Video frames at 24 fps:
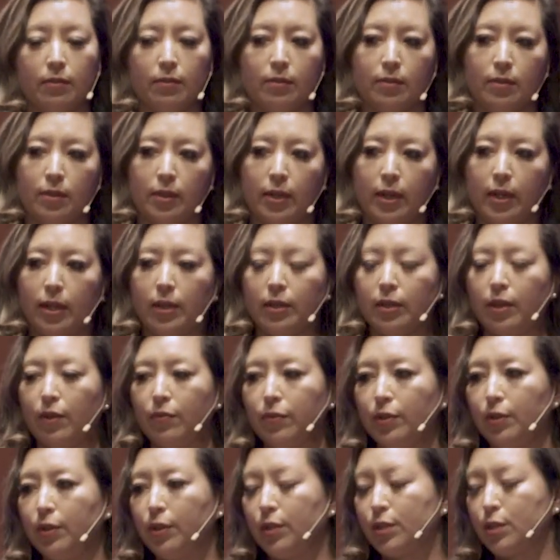that I had
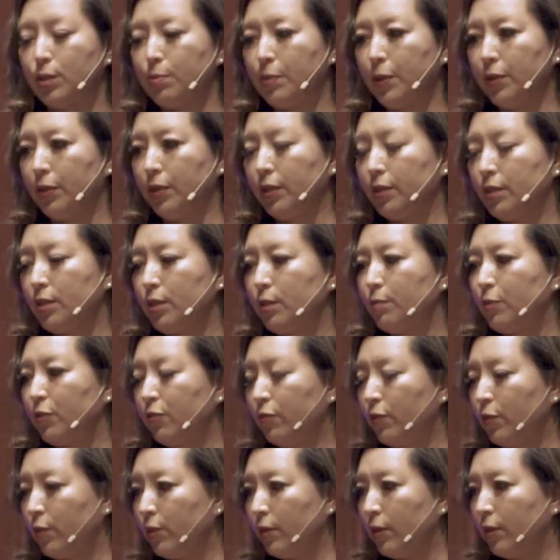never experienced
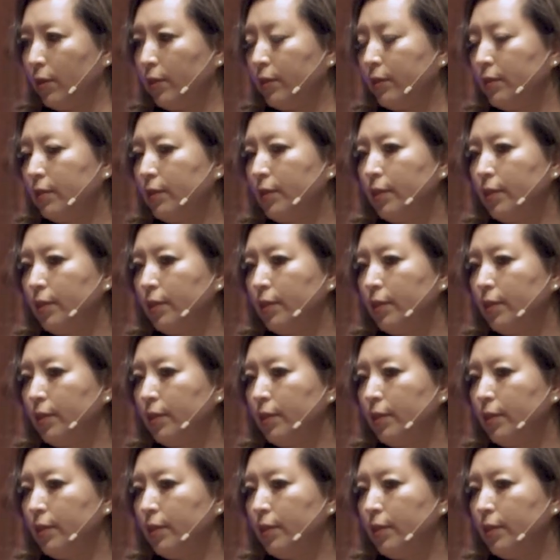before.